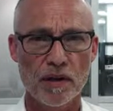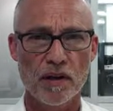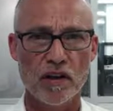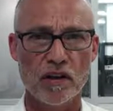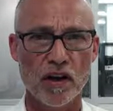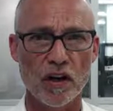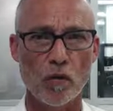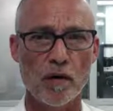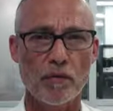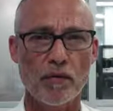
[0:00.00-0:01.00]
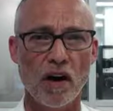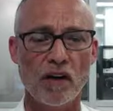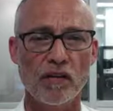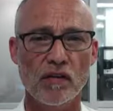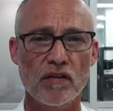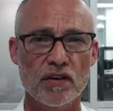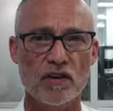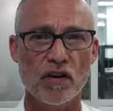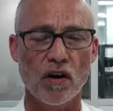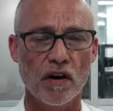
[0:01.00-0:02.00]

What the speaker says: There's only one price for a stock.